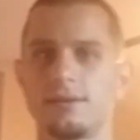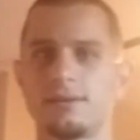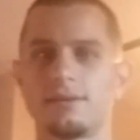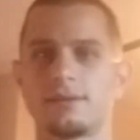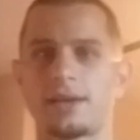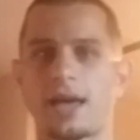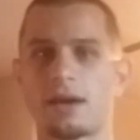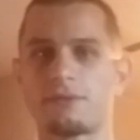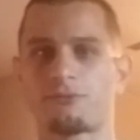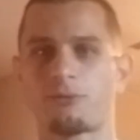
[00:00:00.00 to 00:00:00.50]

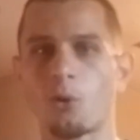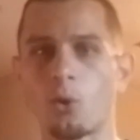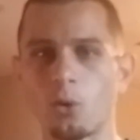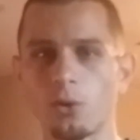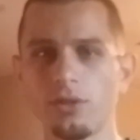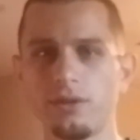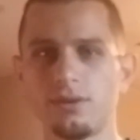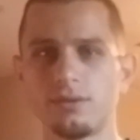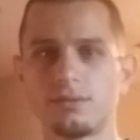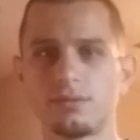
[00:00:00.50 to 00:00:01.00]
got
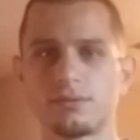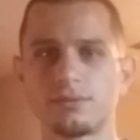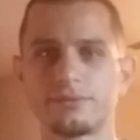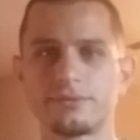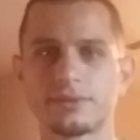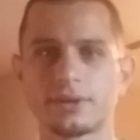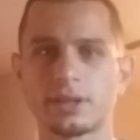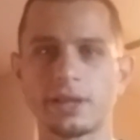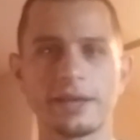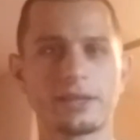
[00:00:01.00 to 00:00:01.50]
fooled,
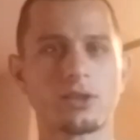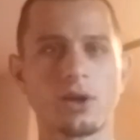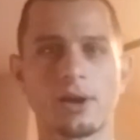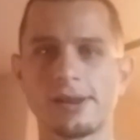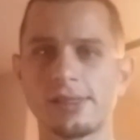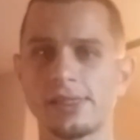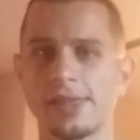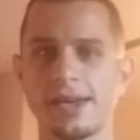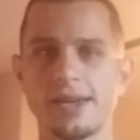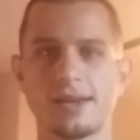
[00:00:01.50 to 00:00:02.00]
clicked on
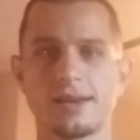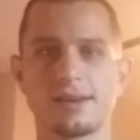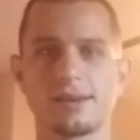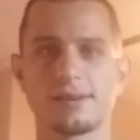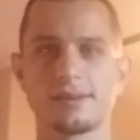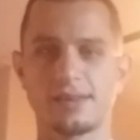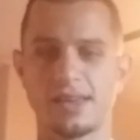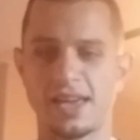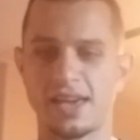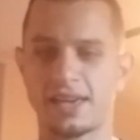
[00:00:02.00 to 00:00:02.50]
a link,
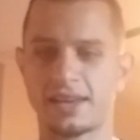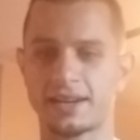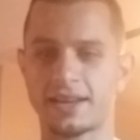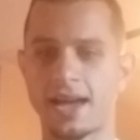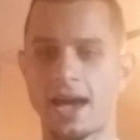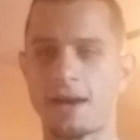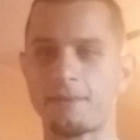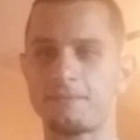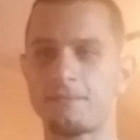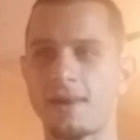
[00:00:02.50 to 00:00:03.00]
and
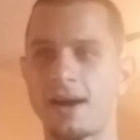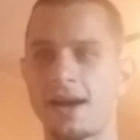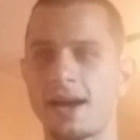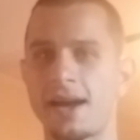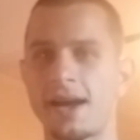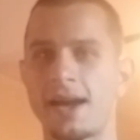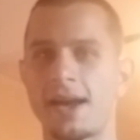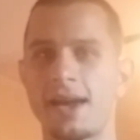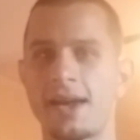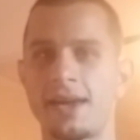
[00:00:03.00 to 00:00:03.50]
got
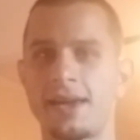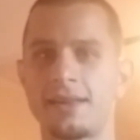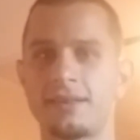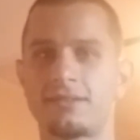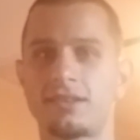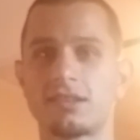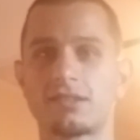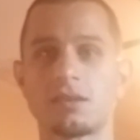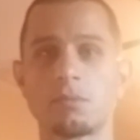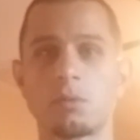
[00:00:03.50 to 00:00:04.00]
my
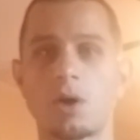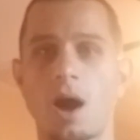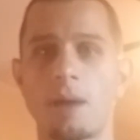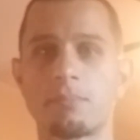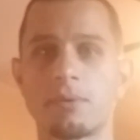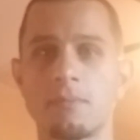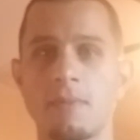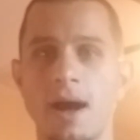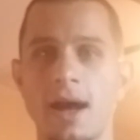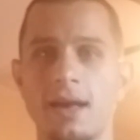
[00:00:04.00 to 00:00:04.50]
system
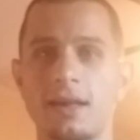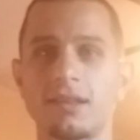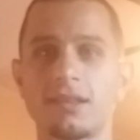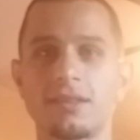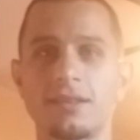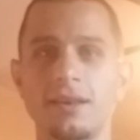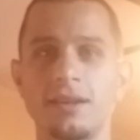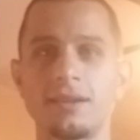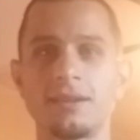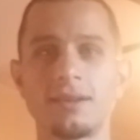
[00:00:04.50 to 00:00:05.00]

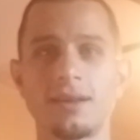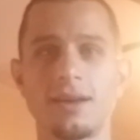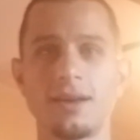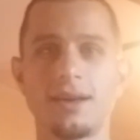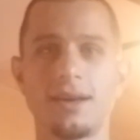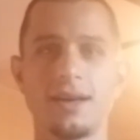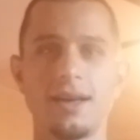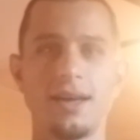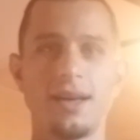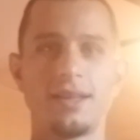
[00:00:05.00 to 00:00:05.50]
compromised. And
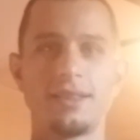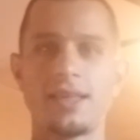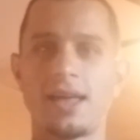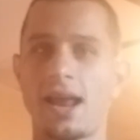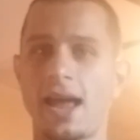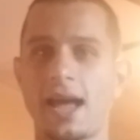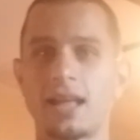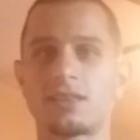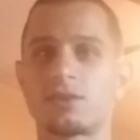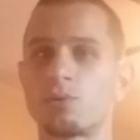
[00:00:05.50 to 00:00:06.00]
then I
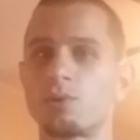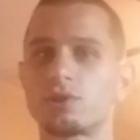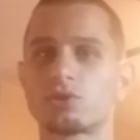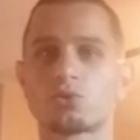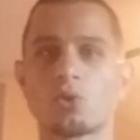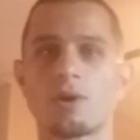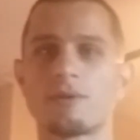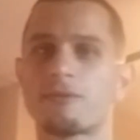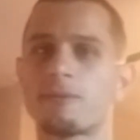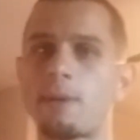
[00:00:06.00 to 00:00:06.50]
had to
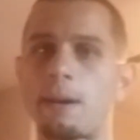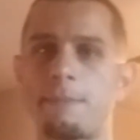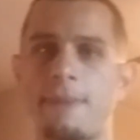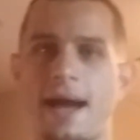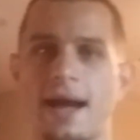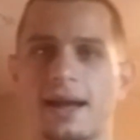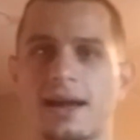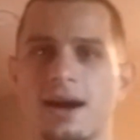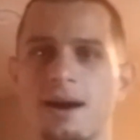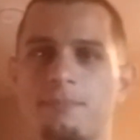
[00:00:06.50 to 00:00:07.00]
restore from a
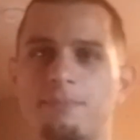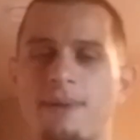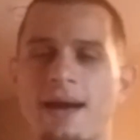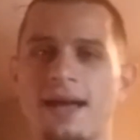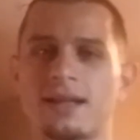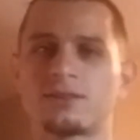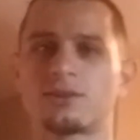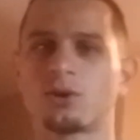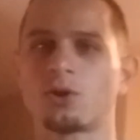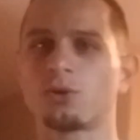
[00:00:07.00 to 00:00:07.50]
backup. I
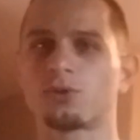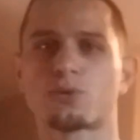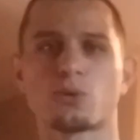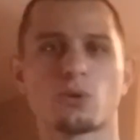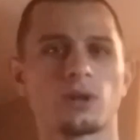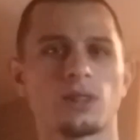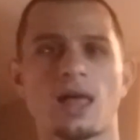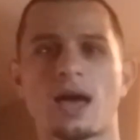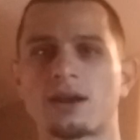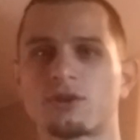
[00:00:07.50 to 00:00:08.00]
had to go
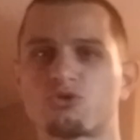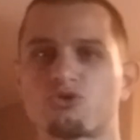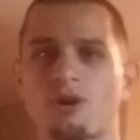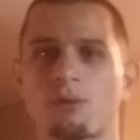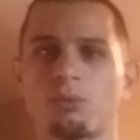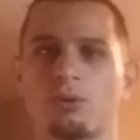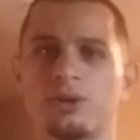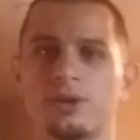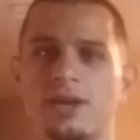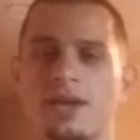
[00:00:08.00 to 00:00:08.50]
through a lot of
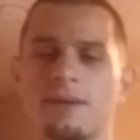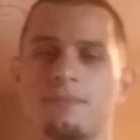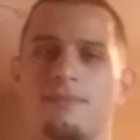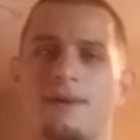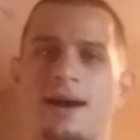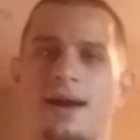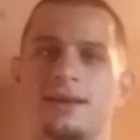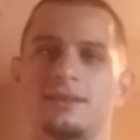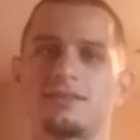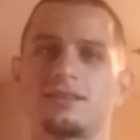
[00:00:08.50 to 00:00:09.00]
trouble to get
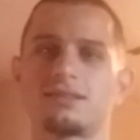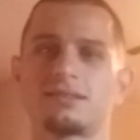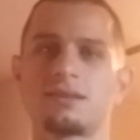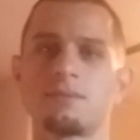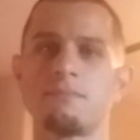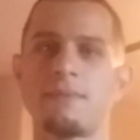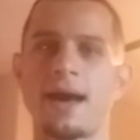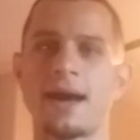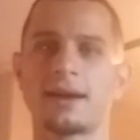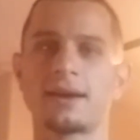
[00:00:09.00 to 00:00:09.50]
my
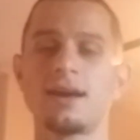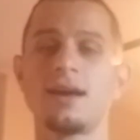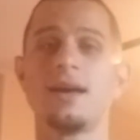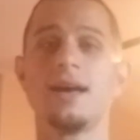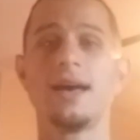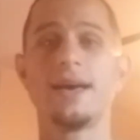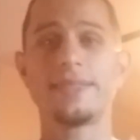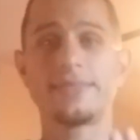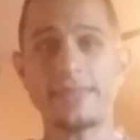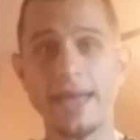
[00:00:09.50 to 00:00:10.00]
system back.
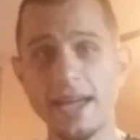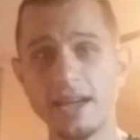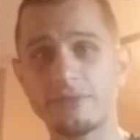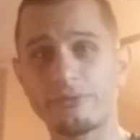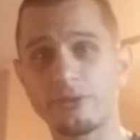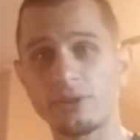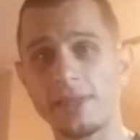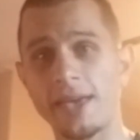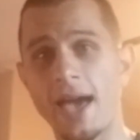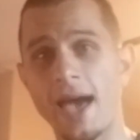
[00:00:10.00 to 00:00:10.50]

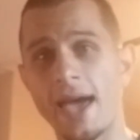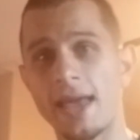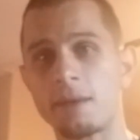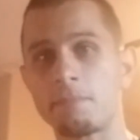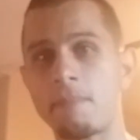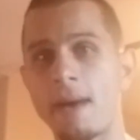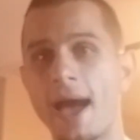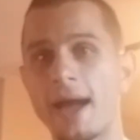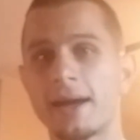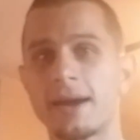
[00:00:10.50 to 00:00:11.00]
Thankfully, I had a
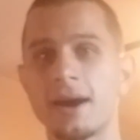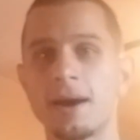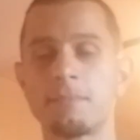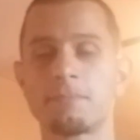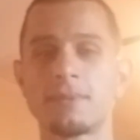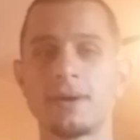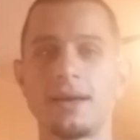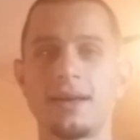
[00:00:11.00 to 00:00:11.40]
backup,